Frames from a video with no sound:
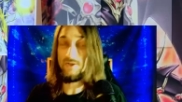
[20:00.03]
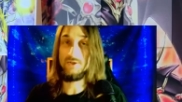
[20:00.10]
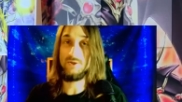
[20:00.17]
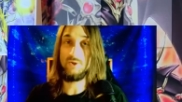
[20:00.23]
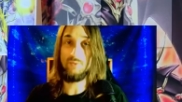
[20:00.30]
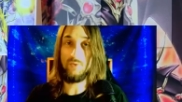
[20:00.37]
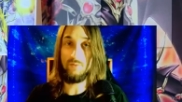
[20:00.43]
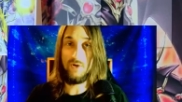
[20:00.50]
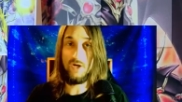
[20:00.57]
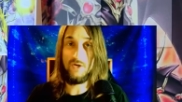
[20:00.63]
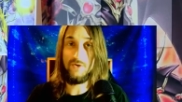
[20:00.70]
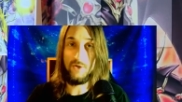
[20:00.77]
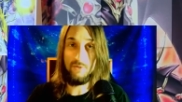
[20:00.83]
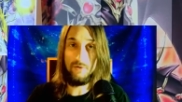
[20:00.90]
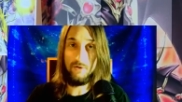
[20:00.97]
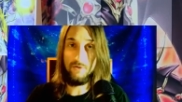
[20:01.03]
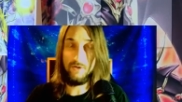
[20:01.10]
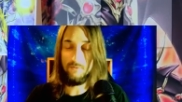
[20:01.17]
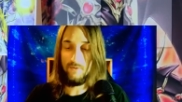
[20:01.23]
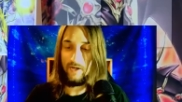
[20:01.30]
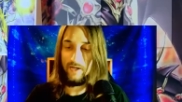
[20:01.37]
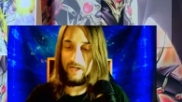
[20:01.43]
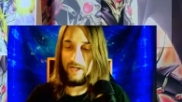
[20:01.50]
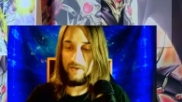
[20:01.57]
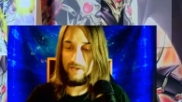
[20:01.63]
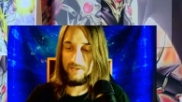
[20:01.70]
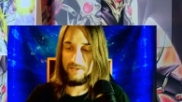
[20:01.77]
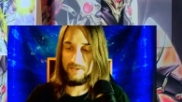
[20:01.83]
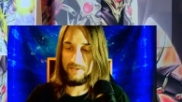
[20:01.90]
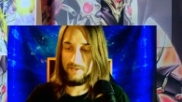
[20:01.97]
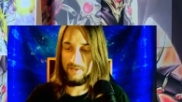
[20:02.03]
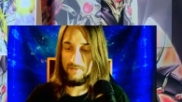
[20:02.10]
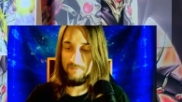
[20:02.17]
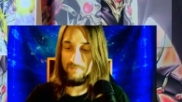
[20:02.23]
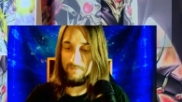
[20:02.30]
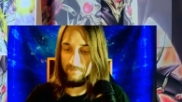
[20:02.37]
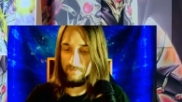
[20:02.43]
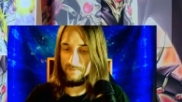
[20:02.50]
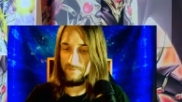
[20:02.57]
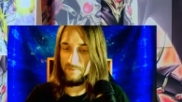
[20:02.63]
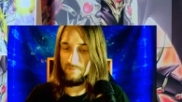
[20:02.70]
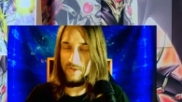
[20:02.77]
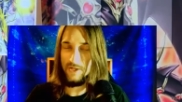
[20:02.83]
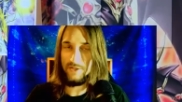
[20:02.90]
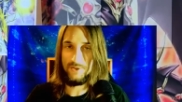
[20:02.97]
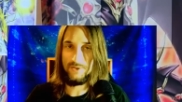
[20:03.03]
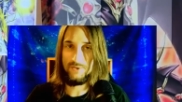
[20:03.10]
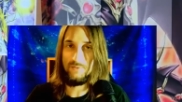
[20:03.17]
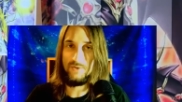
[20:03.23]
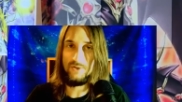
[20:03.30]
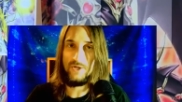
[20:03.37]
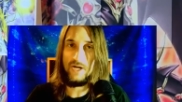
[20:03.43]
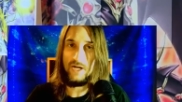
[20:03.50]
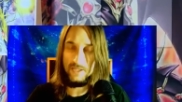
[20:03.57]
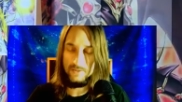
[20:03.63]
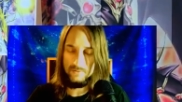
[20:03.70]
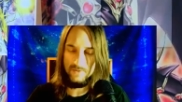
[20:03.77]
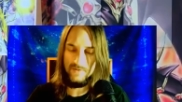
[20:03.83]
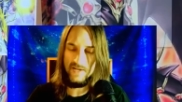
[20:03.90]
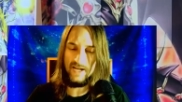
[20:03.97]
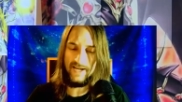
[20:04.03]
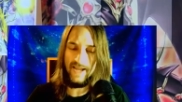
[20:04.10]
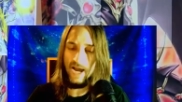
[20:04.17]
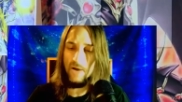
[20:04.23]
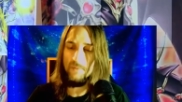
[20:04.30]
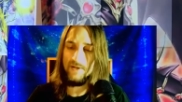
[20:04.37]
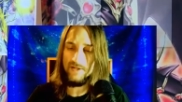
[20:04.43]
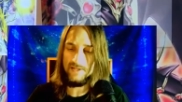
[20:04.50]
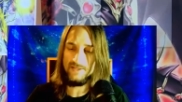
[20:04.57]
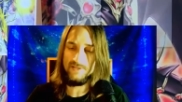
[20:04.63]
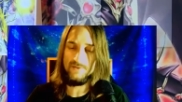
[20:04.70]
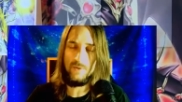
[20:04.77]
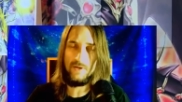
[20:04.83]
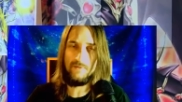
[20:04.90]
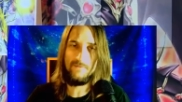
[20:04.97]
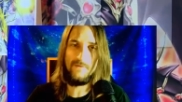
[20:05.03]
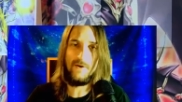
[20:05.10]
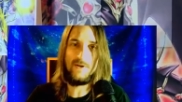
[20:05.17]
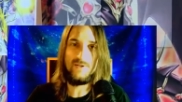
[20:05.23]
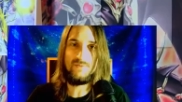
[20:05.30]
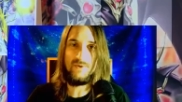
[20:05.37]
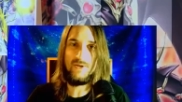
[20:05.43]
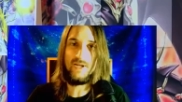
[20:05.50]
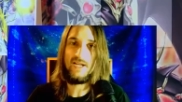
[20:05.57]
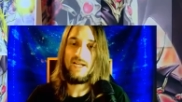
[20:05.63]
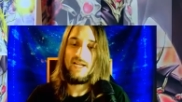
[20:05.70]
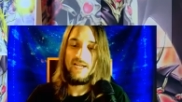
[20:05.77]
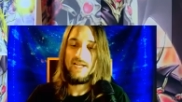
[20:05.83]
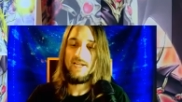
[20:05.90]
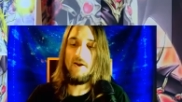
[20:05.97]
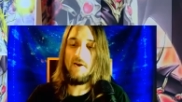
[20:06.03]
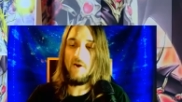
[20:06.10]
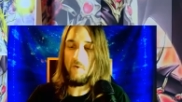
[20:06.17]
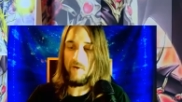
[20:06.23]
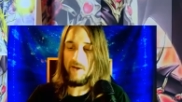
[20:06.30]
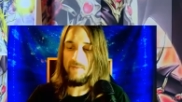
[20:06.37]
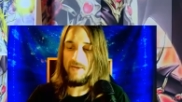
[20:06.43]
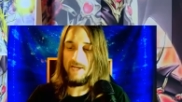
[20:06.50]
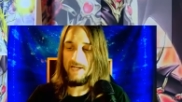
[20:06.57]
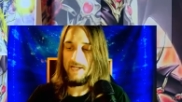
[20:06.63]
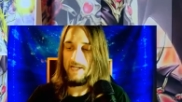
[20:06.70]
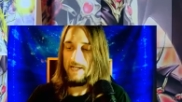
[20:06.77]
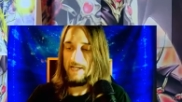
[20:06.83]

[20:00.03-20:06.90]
super poly your opponent right now, because their monsters will be dragons. Well, not now because you went first, but you know what I mean.